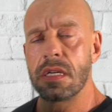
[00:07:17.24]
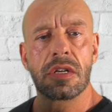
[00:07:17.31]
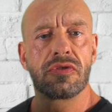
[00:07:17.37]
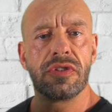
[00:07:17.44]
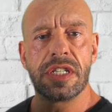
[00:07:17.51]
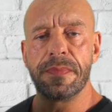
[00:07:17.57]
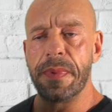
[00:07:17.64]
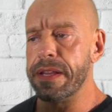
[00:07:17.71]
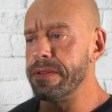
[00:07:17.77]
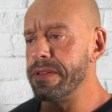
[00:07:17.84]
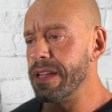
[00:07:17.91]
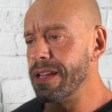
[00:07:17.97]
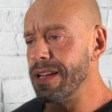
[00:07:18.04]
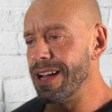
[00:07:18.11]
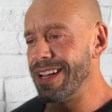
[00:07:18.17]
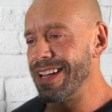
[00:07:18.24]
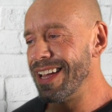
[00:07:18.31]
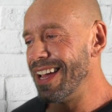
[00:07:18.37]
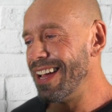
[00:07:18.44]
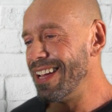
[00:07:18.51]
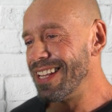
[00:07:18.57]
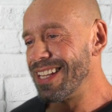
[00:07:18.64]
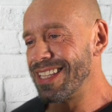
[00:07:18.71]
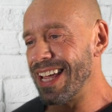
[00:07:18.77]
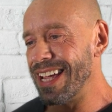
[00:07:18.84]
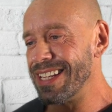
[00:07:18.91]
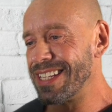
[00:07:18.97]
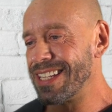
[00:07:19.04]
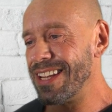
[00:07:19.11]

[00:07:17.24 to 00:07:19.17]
Crispin says,